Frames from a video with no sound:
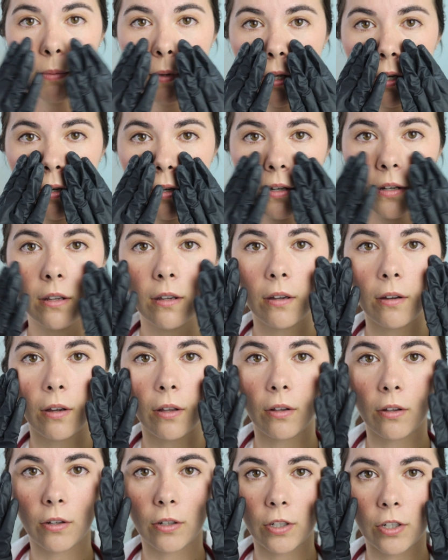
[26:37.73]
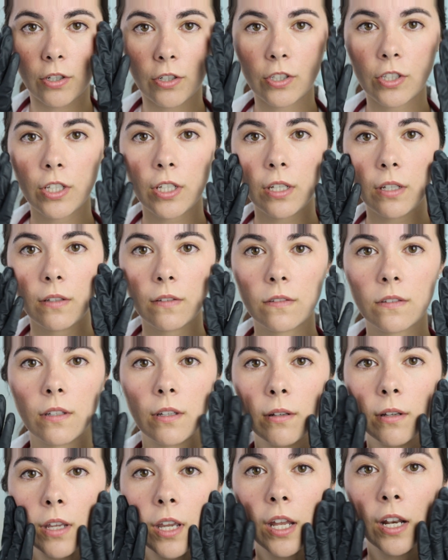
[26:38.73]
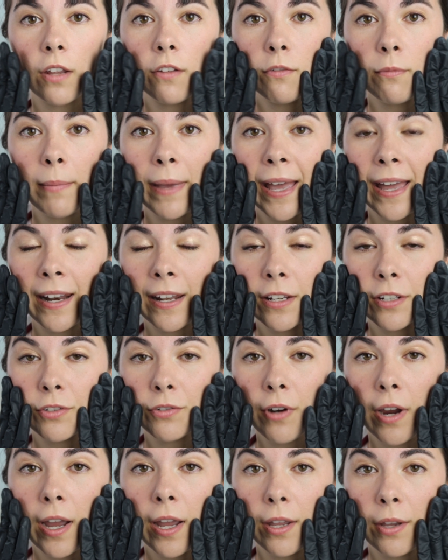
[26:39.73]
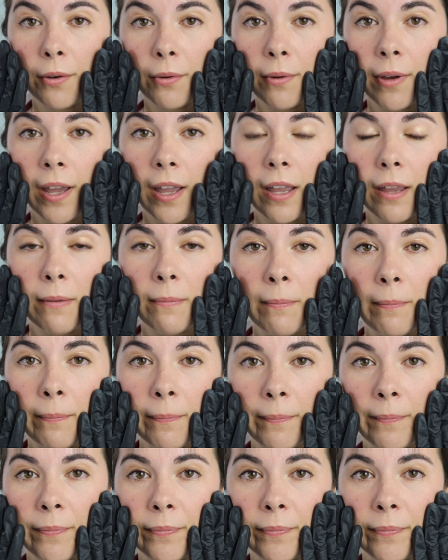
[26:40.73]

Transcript: keep it all on your cheeks and kind of pat it dry, okay?